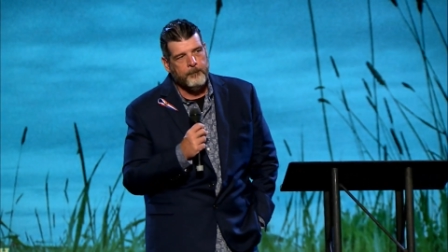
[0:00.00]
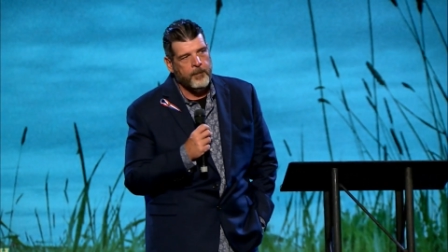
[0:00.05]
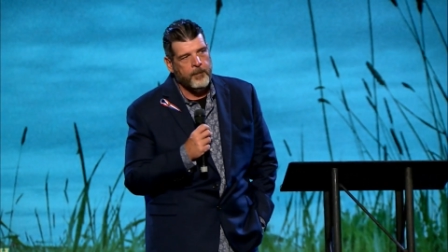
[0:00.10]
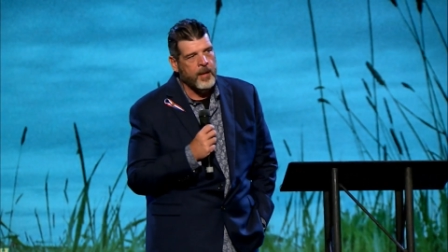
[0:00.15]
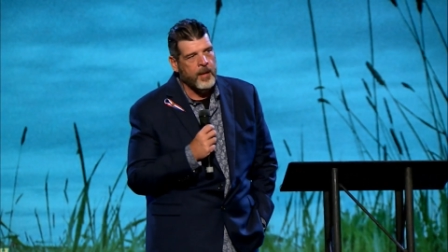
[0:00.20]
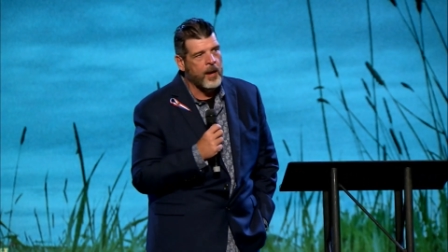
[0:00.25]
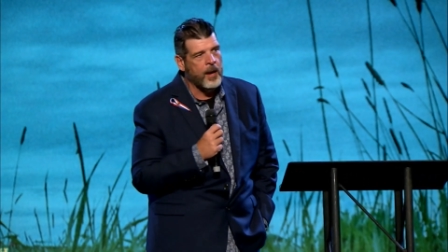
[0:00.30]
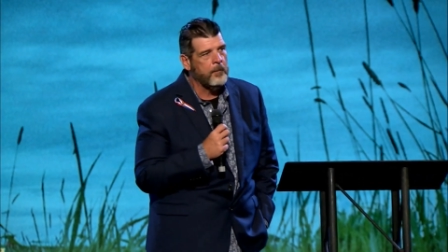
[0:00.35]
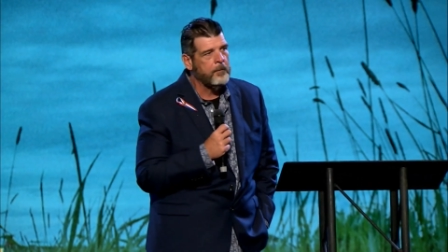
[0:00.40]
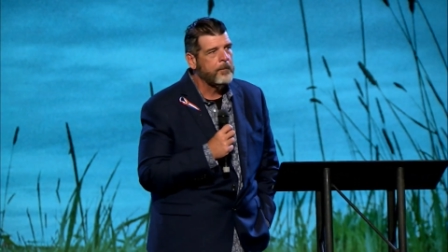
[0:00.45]

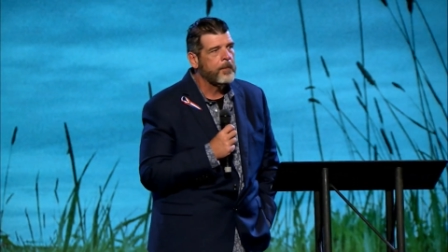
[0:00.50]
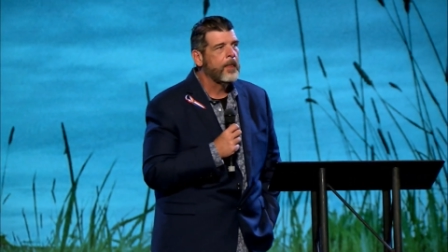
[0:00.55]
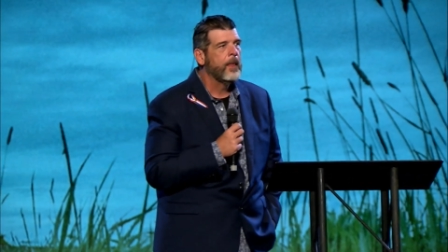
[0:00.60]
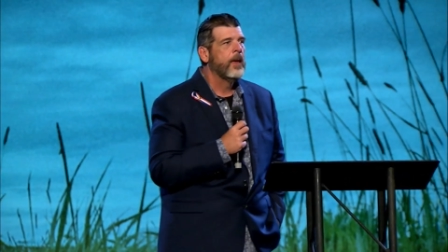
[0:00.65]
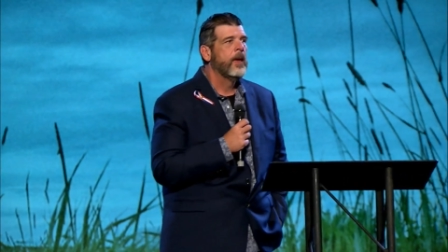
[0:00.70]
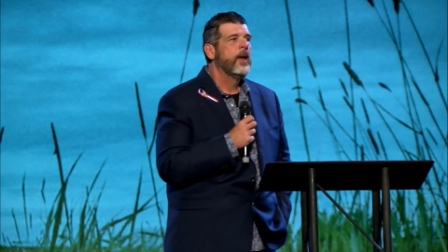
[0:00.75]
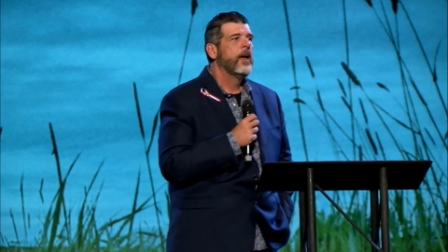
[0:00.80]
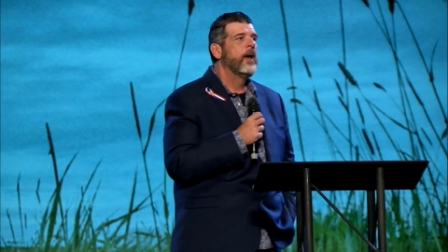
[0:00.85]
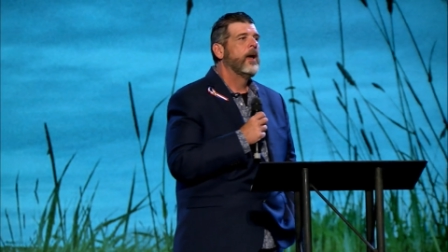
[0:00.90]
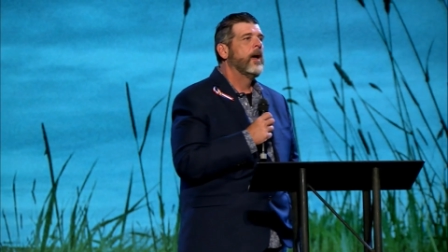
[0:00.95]
Now,
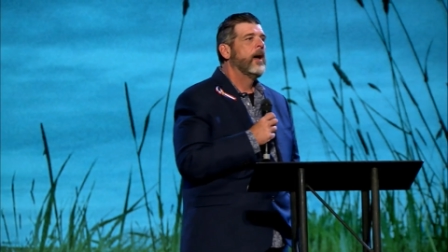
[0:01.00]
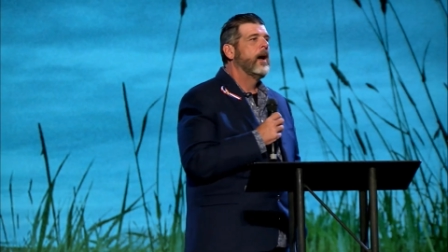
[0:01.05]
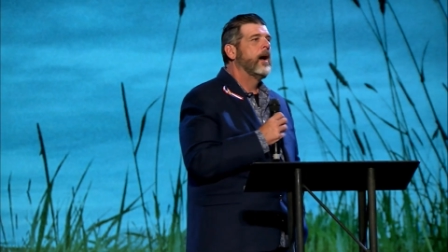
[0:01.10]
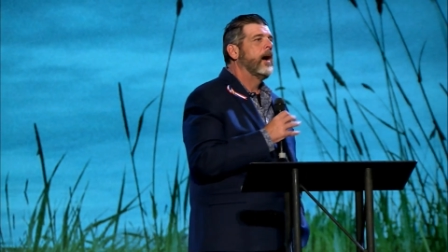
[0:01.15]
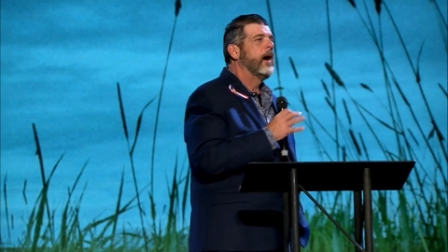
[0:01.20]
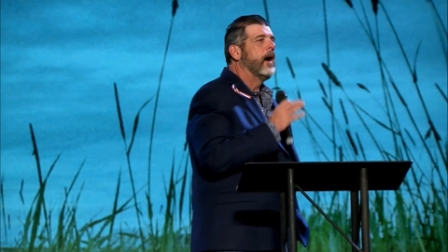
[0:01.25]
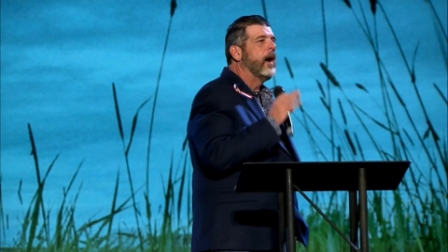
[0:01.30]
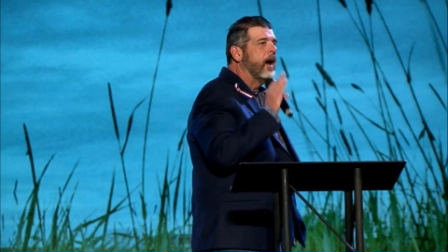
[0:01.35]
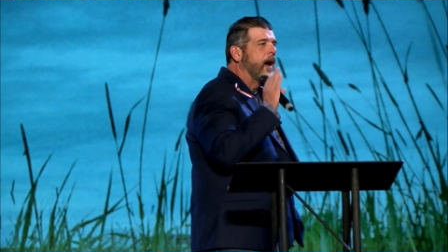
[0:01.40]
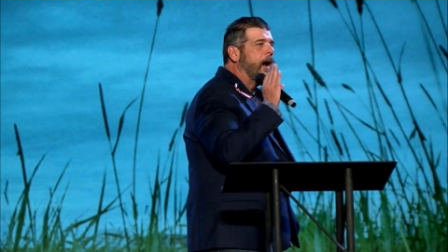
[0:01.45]

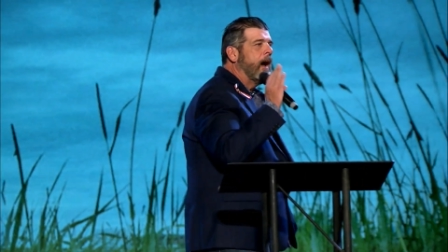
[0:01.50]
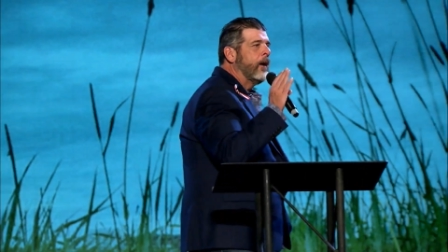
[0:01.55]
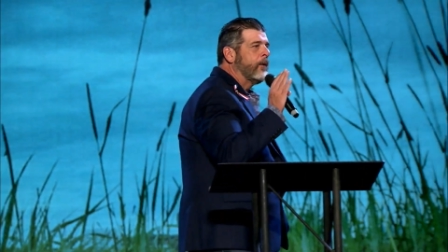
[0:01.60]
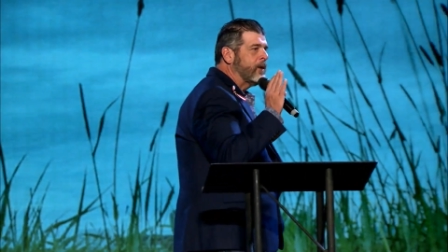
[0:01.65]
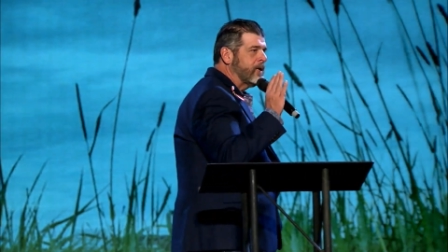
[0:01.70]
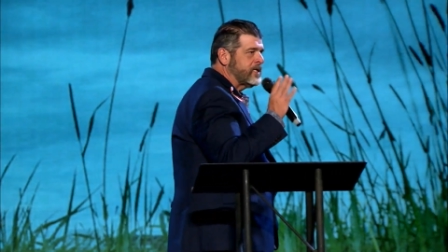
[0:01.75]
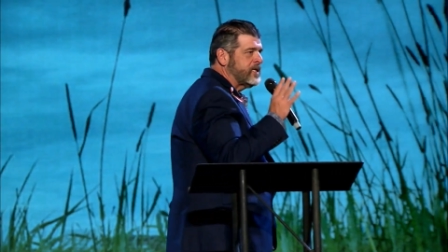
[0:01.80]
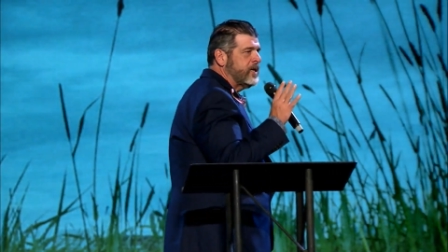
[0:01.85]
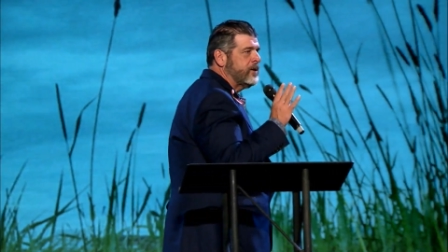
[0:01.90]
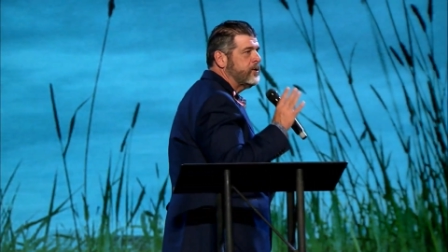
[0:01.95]
I
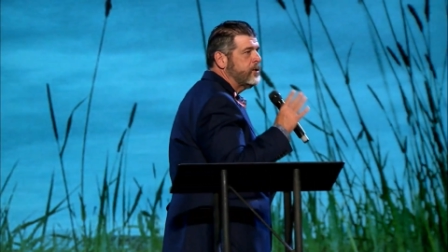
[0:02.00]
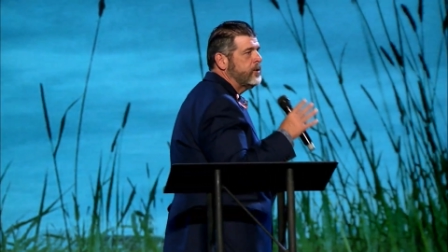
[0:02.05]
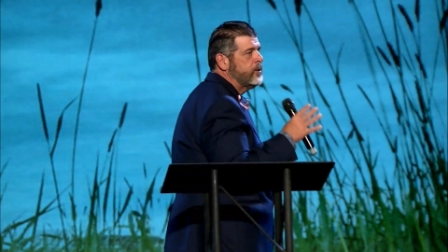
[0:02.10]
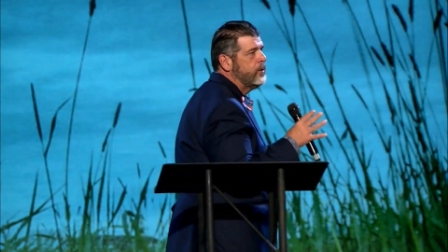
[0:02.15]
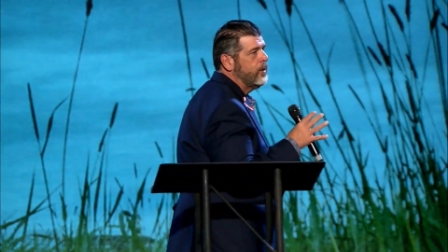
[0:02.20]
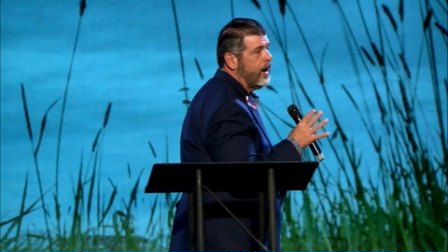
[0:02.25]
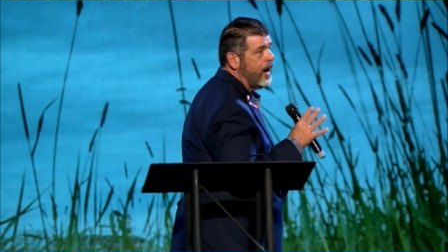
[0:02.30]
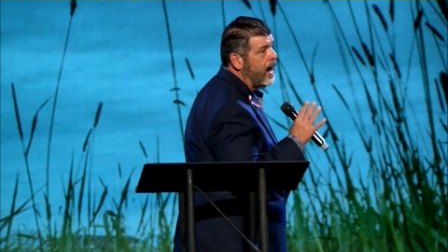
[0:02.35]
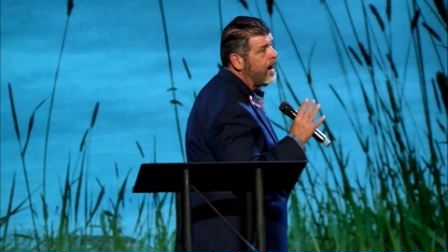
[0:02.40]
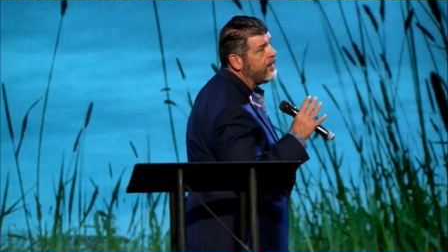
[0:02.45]
want to tell
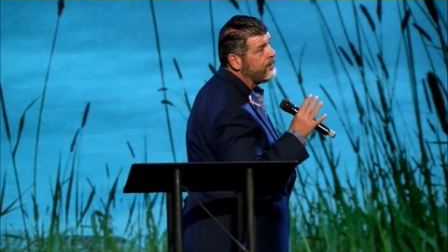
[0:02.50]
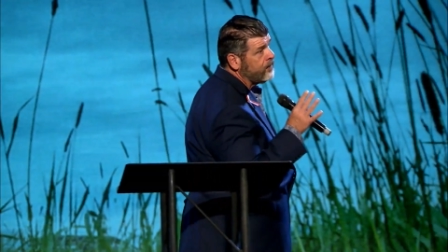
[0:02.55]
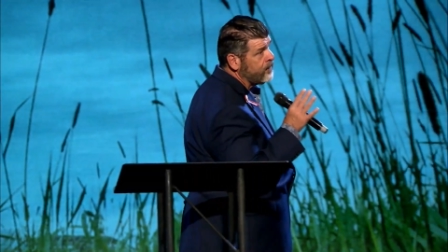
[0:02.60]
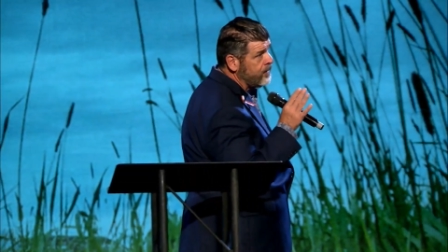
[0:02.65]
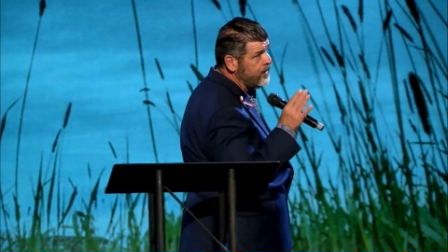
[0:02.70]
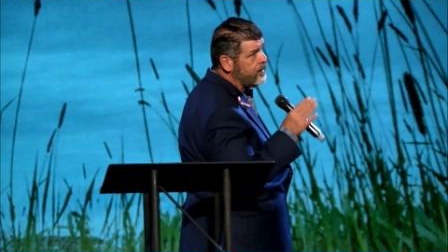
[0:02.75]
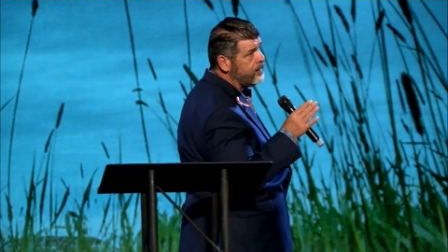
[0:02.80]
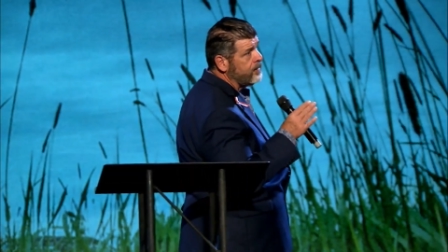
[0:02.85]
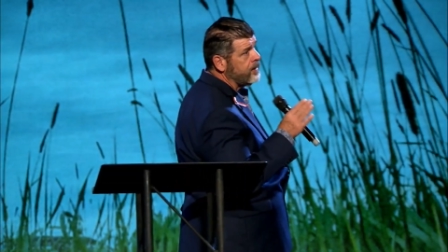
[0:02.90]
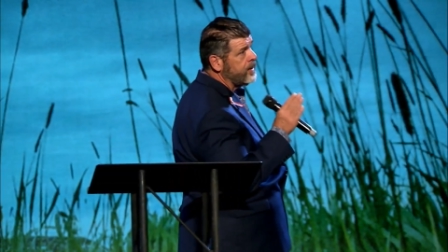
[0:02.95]
you, I have
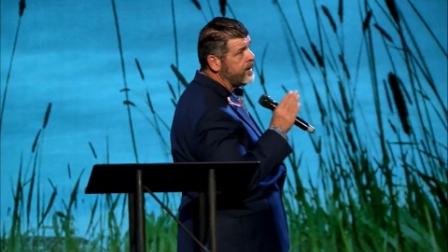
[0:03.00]
literally